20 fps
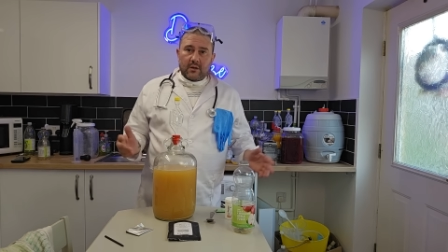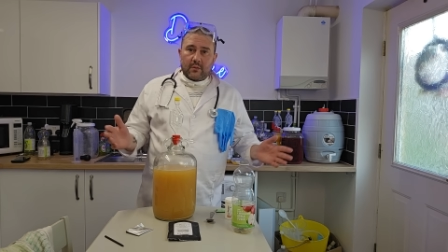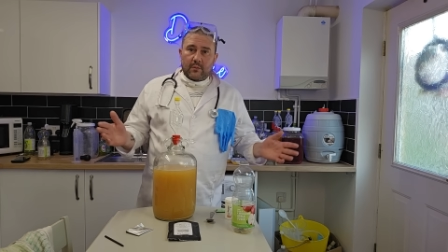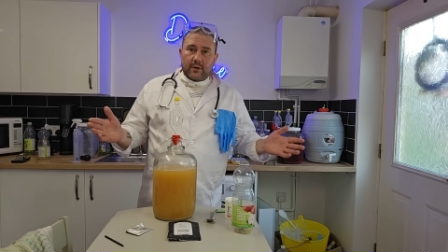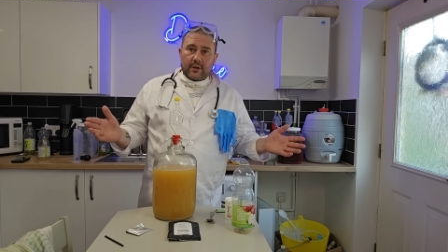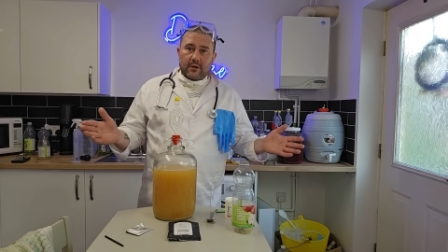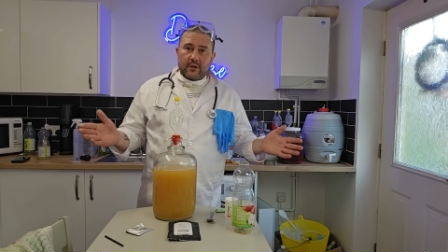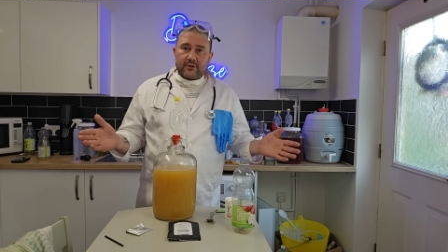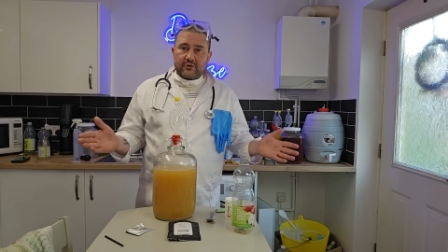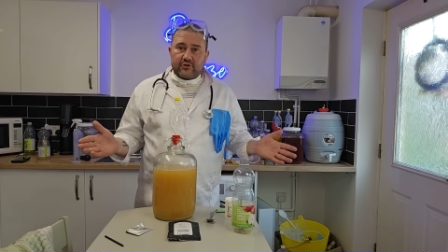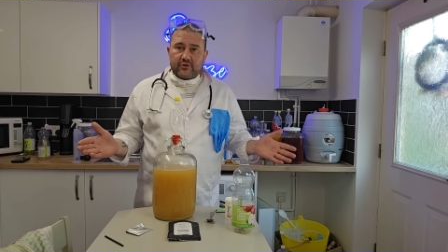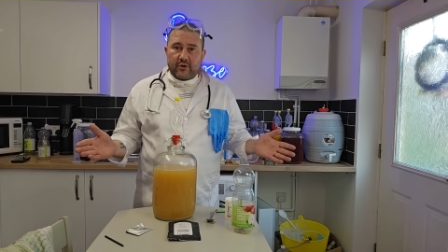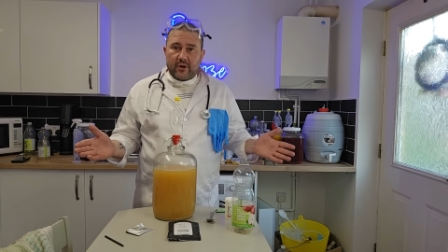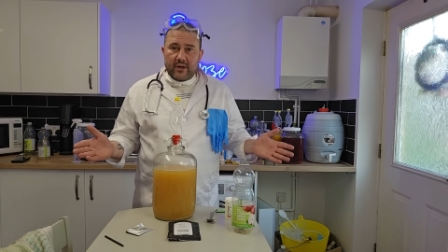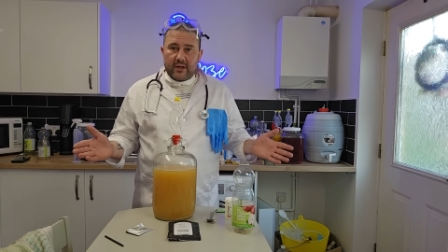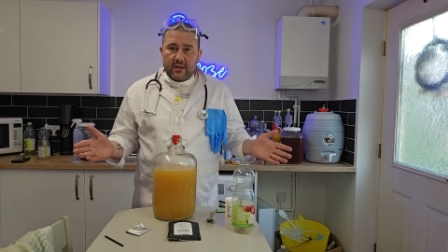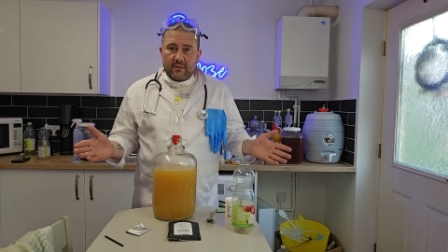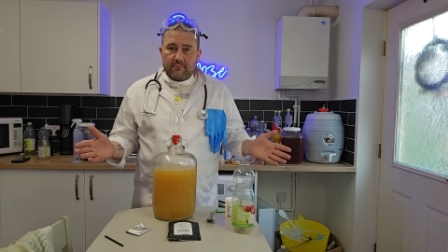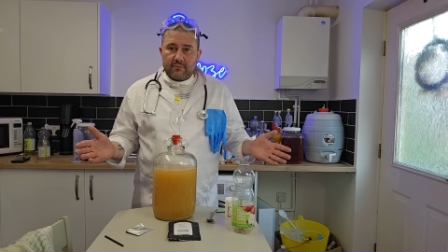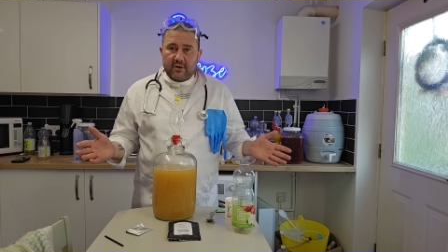we're going to
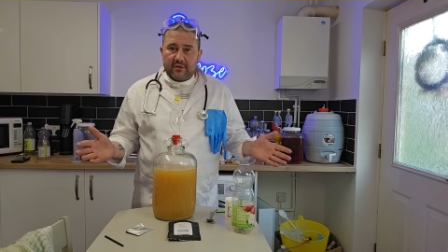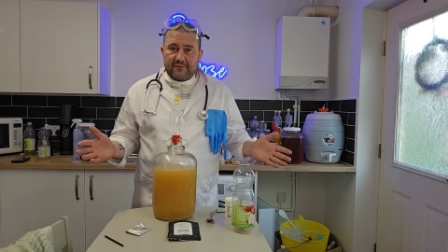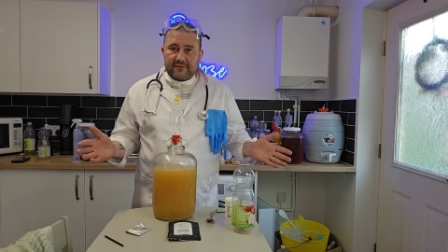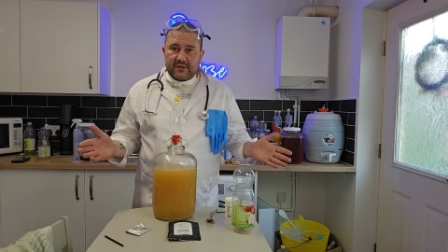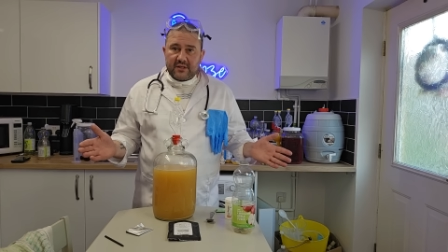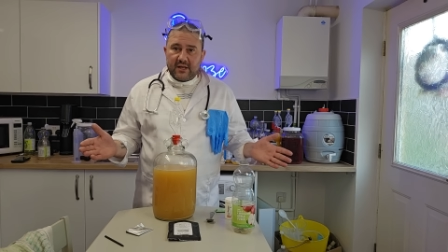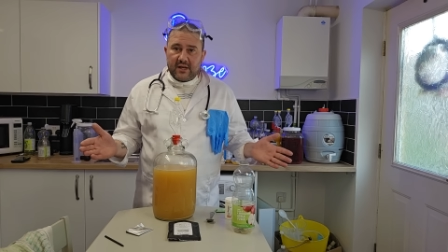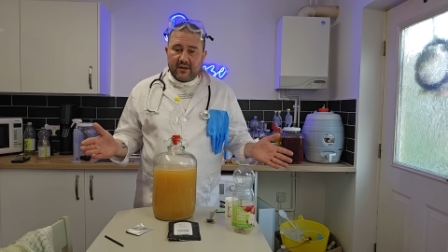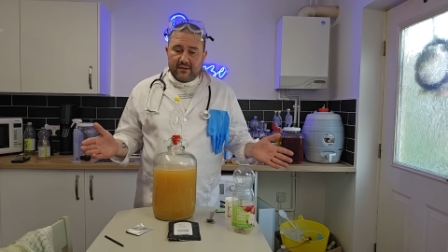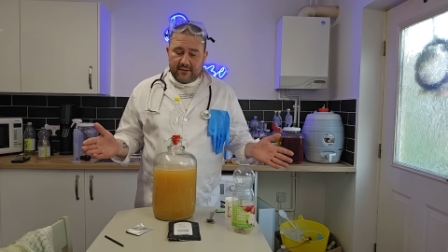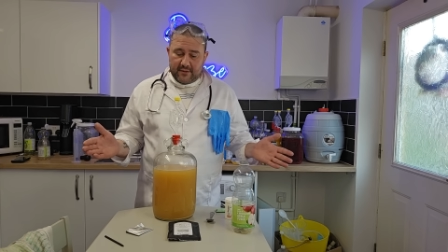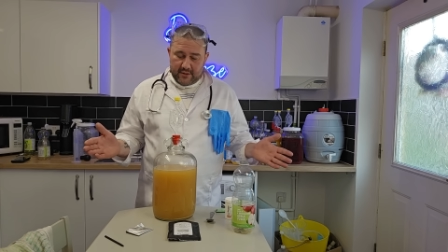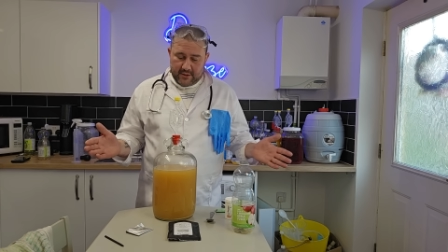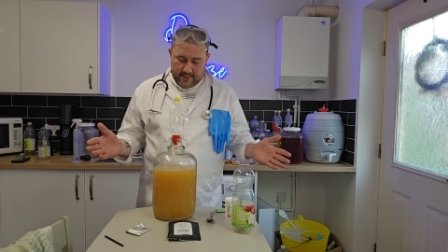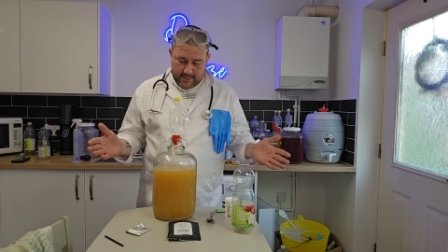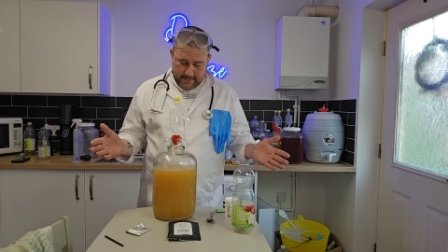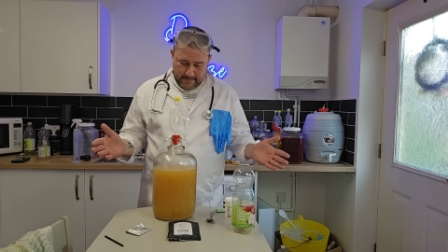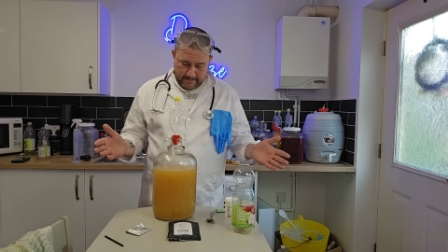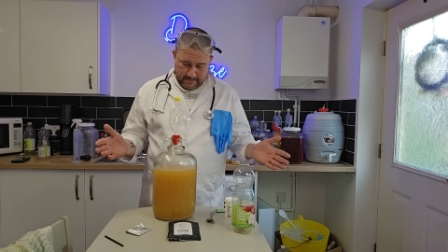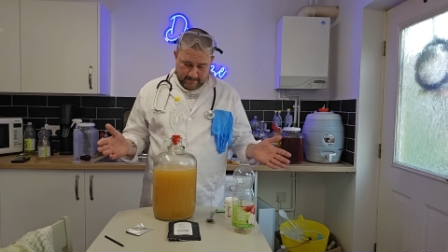try them both
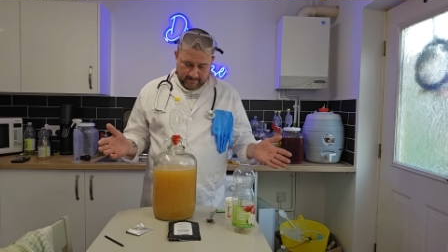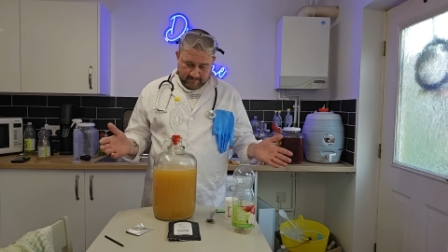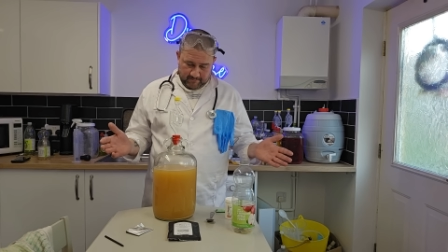together